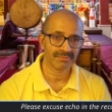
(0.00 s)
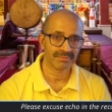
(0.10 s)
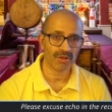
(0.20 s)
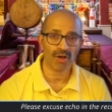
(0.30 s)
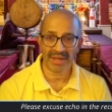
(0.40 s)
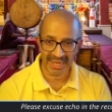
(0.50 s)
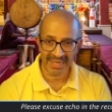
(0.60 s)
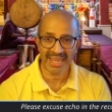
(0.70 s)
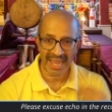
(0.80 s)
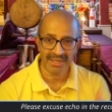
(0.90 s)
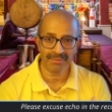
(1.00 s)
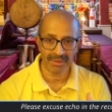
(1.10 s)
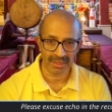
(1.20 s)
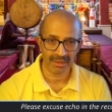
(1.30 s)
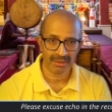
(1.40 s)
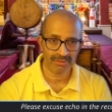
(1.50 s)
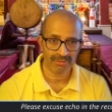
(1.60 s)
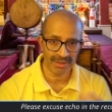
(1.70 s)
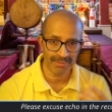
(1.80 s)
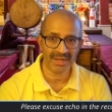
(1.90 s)
Or any animal,
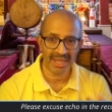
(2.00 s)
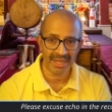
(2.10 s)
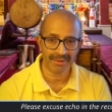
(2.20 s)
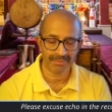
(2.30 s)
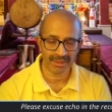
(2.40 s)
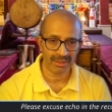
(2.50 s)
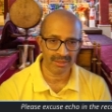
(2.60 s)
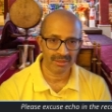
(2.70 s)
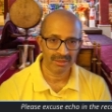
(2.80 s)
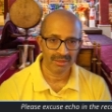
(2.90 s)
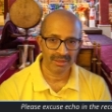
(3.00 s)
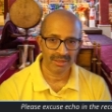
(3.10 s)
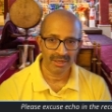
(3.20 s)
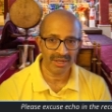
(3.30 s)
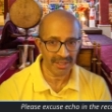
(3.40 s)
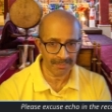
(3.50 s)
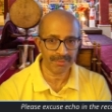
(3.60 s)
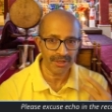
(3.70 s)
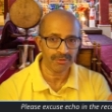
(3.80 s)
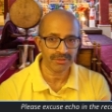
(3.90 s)
female animal, let it
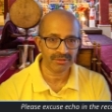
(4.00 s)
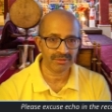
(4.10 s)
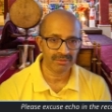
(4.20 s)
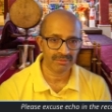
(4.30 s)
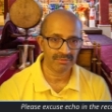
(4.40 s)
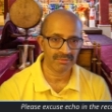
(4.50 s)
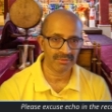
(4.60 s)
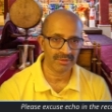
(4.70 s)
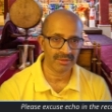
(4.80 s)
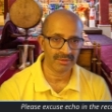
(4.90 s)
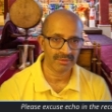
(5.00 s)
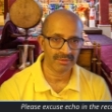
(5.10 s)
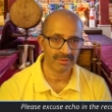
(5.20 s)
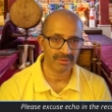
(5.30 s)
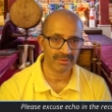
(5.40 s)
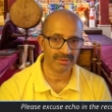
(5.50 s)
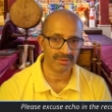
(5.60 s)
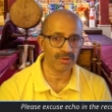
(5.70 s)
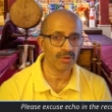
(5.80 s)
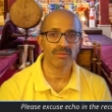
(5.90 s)
produce.
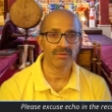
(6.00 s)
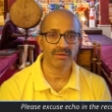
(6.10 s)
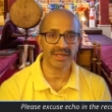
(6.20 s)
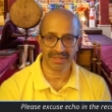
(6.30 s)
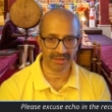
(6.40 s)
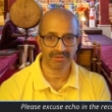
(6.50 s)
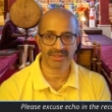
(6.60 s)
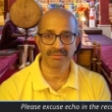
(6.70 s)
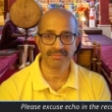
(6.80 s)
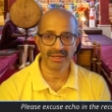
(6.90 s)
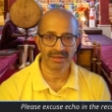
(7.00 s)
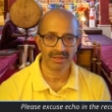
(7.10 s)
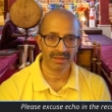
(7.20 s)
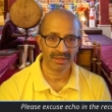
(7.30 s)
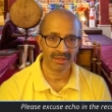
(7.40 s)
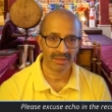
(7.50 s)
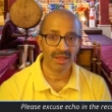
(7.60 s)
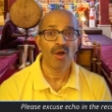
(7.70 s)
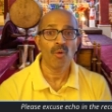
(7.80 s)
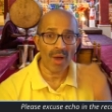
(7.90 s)
No, it requires a male.
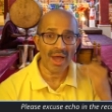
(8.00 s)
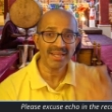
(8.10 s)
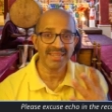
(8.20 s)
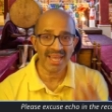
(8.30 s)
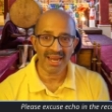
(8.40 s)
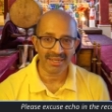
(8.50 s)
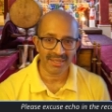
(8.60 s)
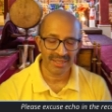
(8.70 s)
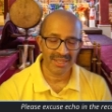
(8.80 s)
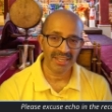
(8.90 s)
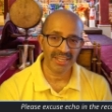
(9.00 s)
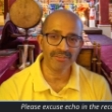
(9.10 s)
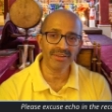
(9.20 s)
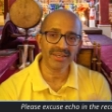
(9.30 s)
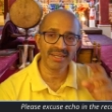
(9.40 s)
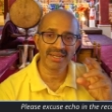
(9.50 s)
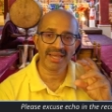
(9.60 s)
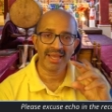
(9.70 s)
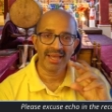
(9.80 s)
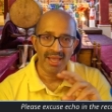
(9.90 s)
Why that? Even in
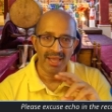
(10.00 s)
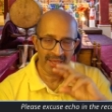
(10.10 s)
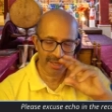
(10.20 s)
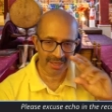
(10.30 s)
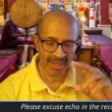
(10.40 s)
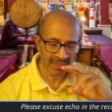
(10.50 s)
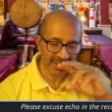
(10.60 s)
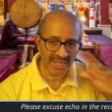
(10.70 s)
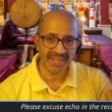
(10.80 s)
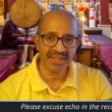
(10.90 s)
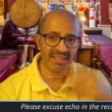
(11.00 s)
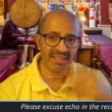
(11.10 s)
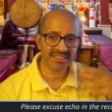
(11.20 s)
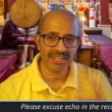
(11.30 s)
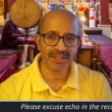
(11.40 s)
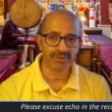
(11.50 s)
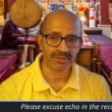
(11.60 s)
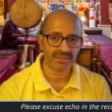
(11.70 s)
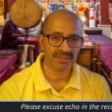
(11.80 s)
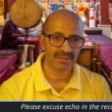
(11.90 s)
electrical
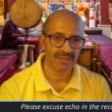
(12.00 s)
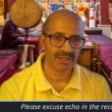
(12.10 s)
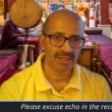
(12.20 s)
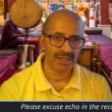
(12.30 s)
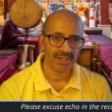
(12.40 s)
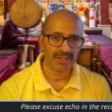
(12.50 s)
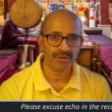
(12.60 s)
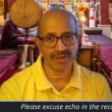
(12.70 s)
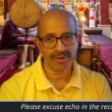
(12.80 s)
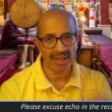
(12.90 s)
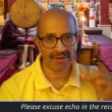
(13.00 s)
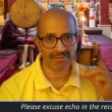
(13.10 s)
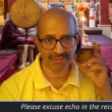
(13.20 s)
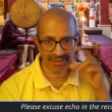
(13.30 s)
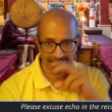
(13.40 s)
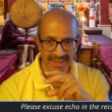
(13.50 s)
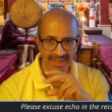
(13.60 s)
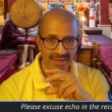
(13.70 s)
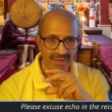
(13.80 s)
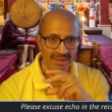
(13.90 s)
circuits, you need to have a
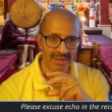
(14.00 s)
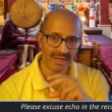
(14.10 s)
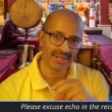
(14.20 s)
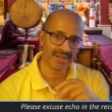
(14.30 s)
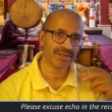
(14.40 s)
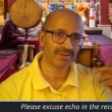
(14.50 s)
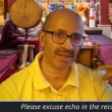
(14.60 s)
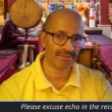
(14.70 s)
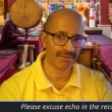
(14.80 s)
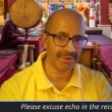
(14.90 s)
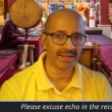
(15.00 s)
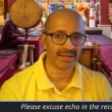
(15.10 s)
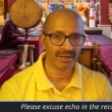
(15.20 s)
female and you need to have a male.